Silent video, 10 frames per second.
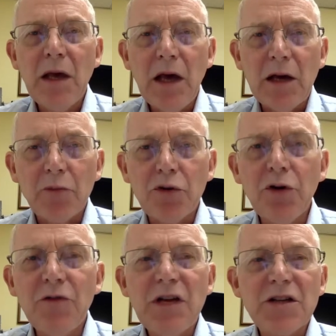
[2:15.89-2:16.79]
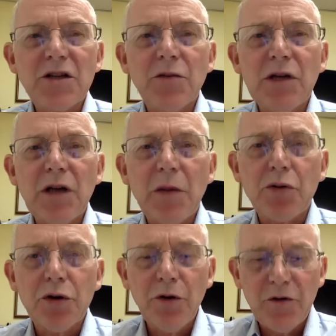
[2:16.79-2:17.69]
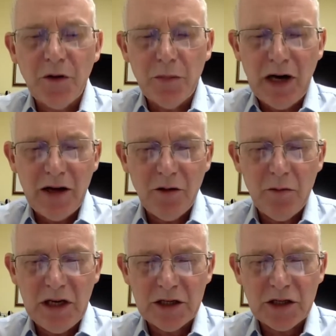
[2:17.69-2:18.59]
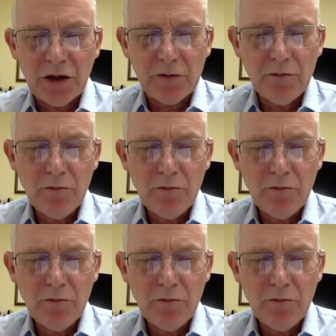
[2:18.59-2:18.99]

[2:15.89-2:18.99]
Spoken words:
an approved instrument approved by the minister.